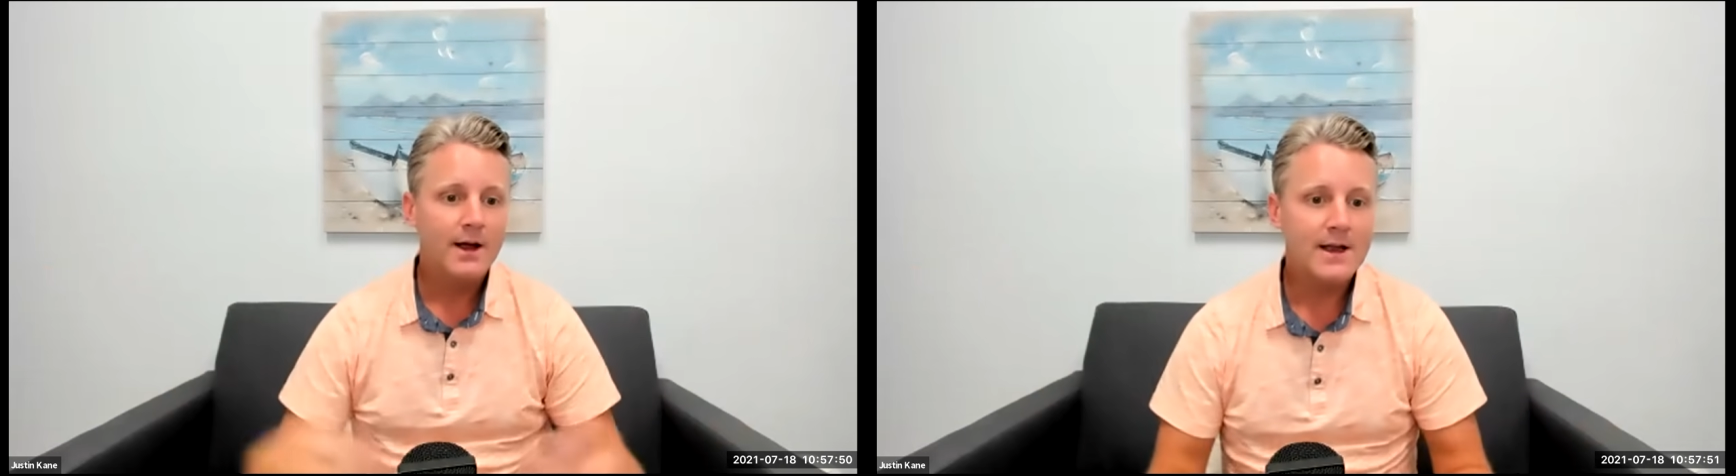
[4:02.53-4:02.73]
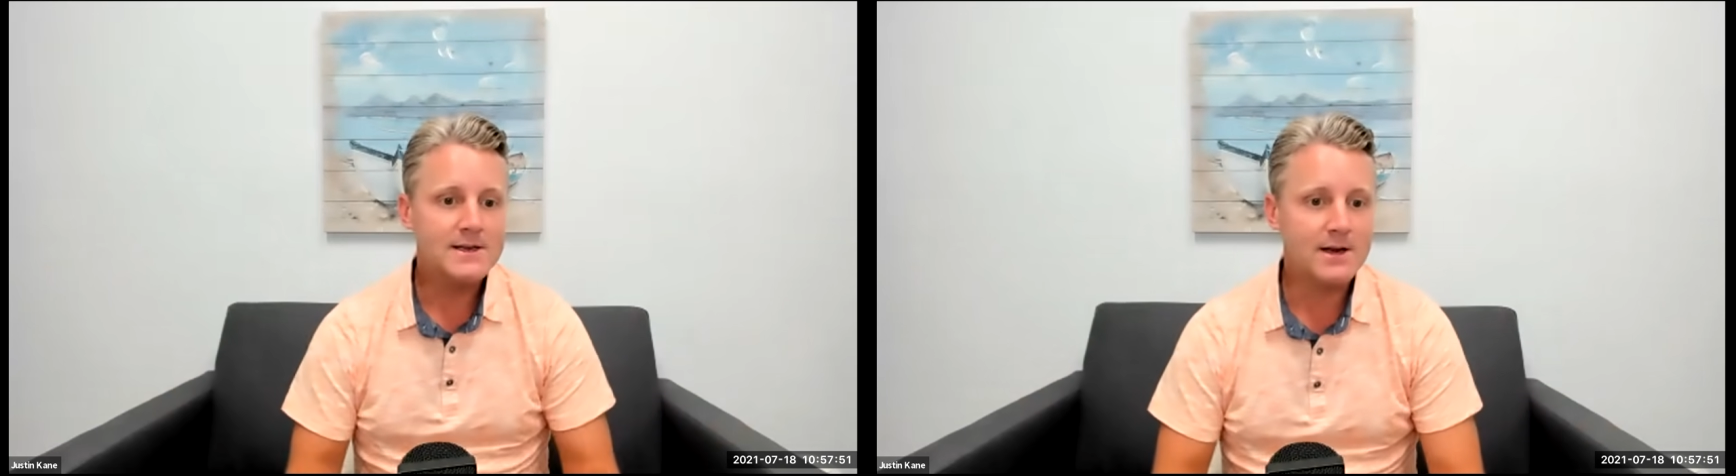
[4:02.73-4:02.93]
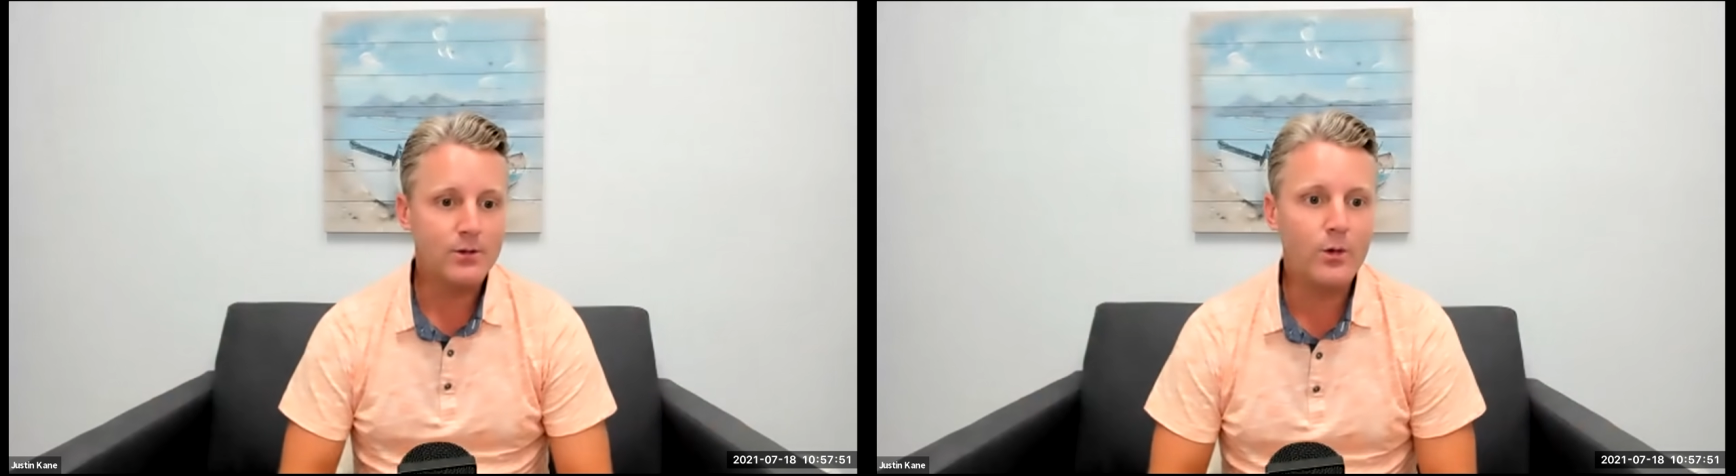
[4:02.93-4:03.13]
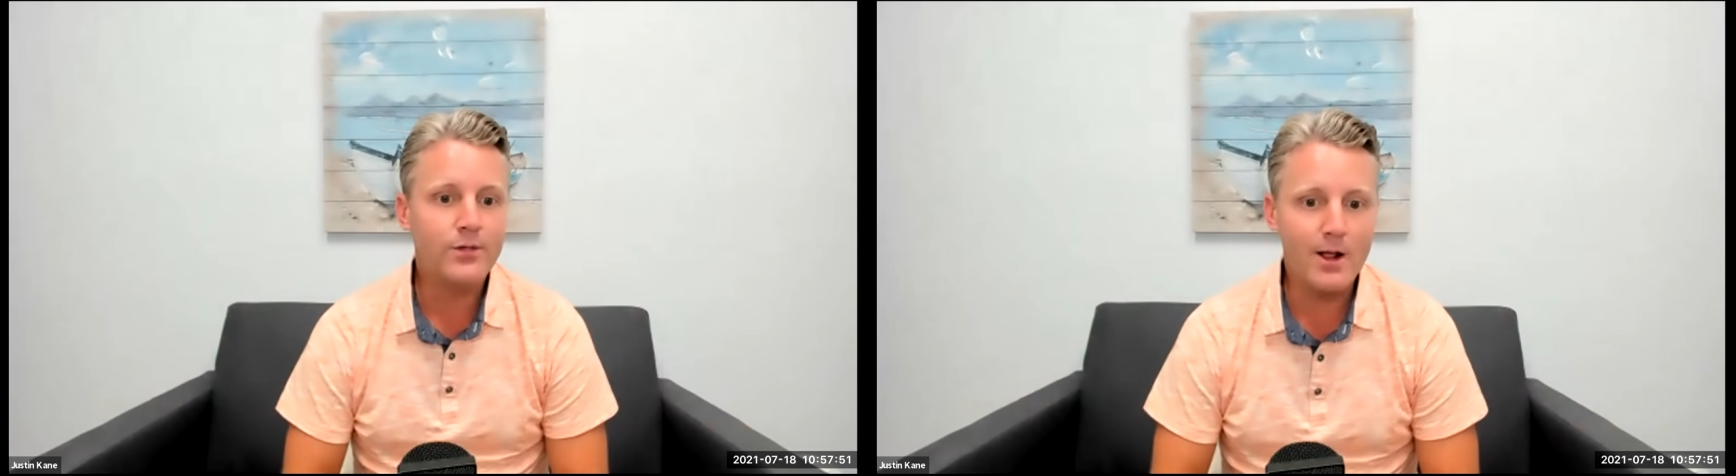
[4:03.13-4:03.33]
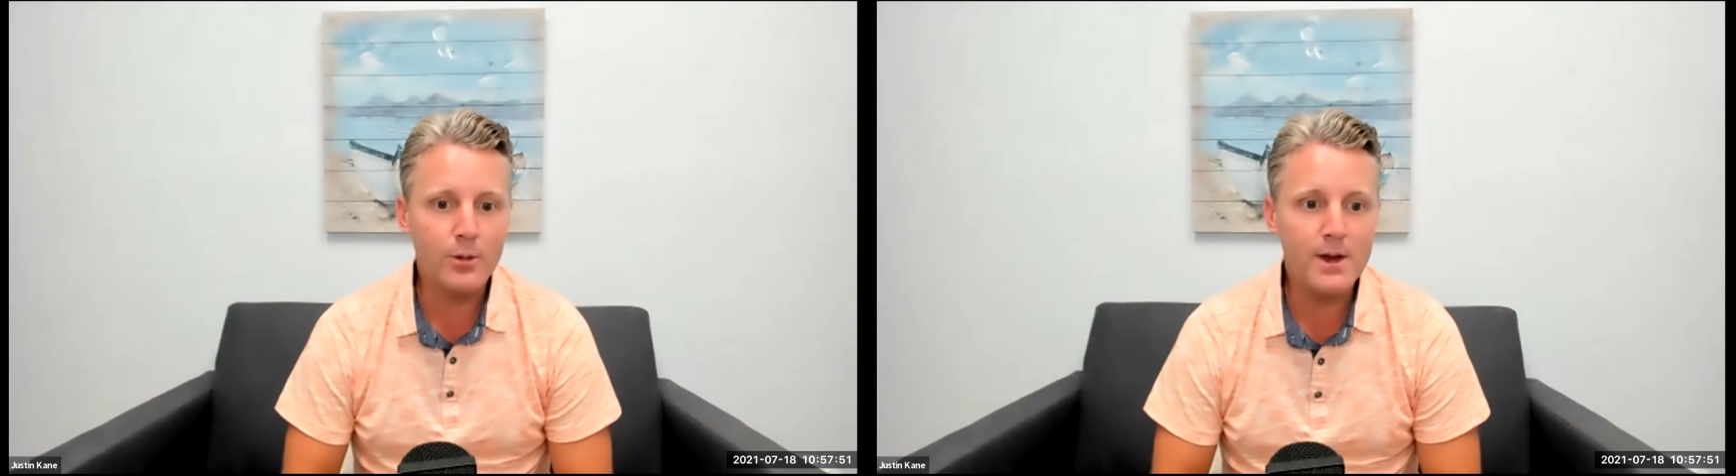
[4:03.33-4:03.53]
he said well
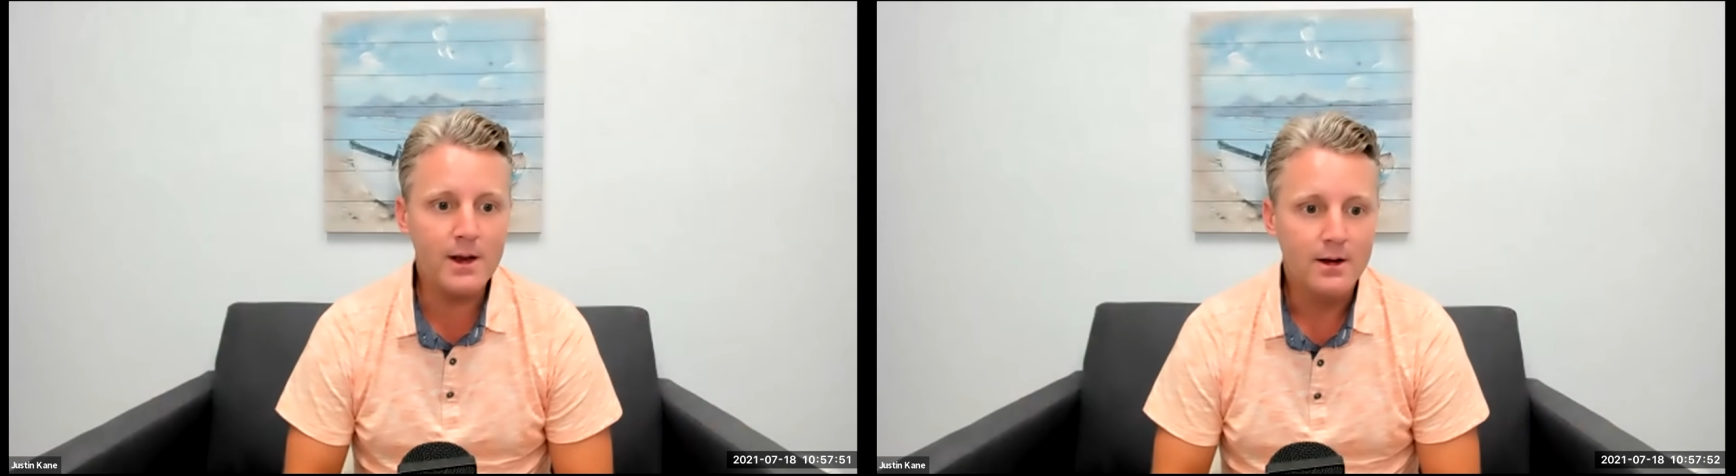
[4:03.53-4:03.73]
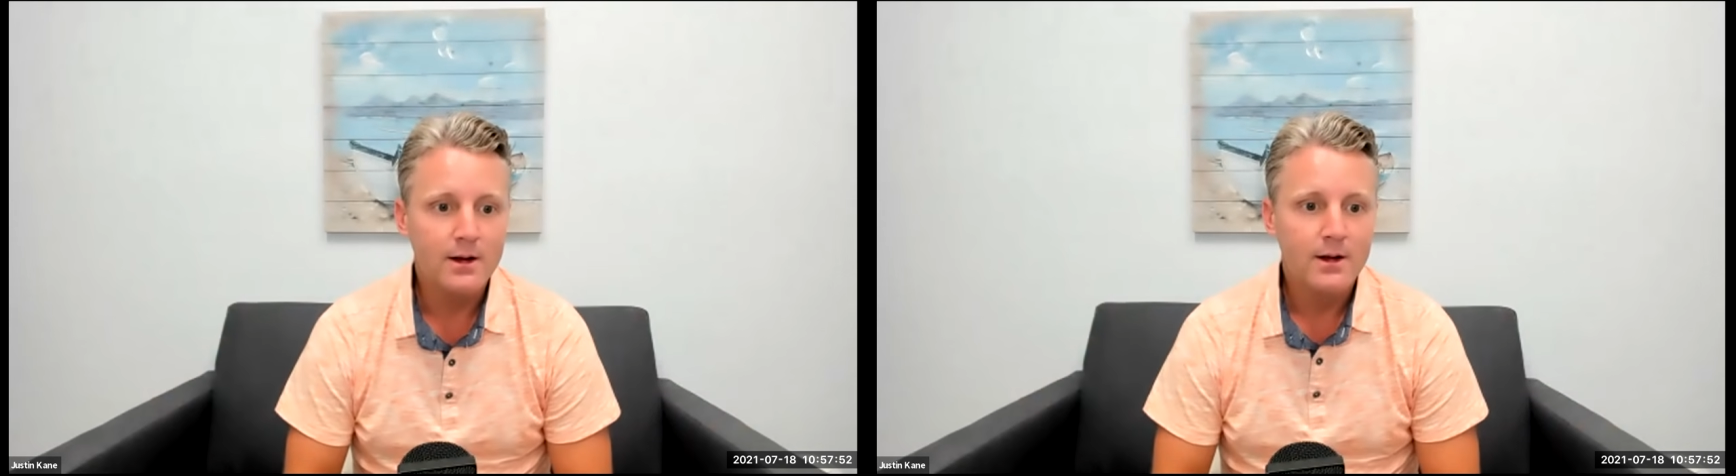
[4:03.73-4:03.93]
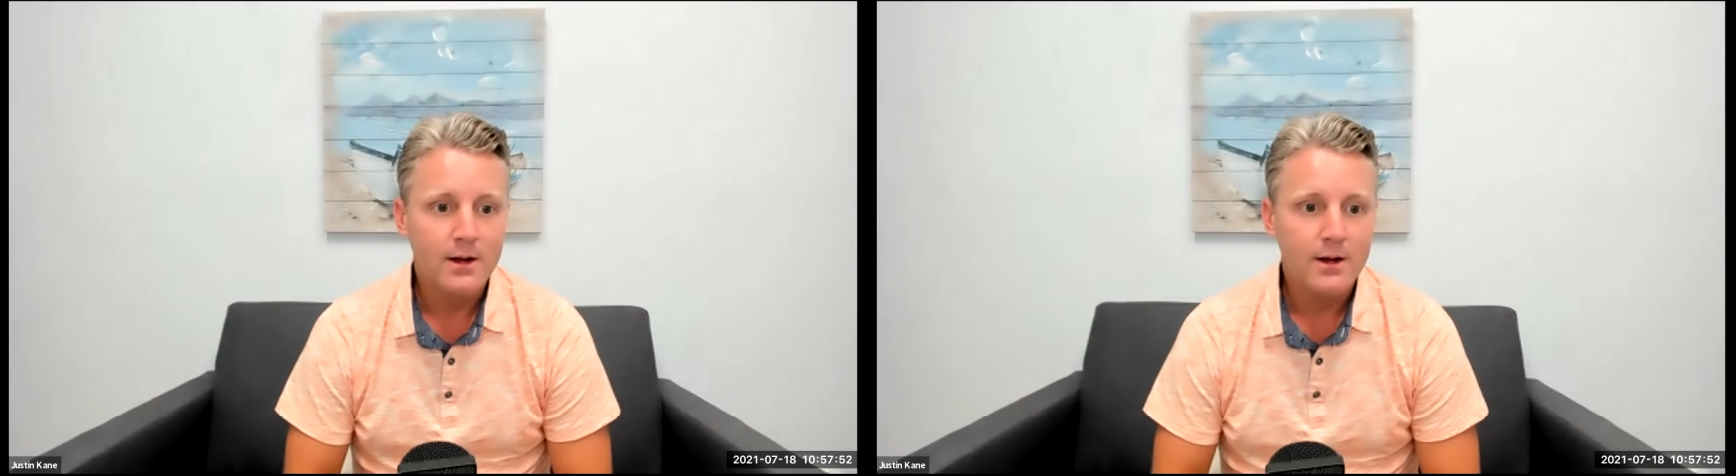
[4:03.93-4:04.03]
follow me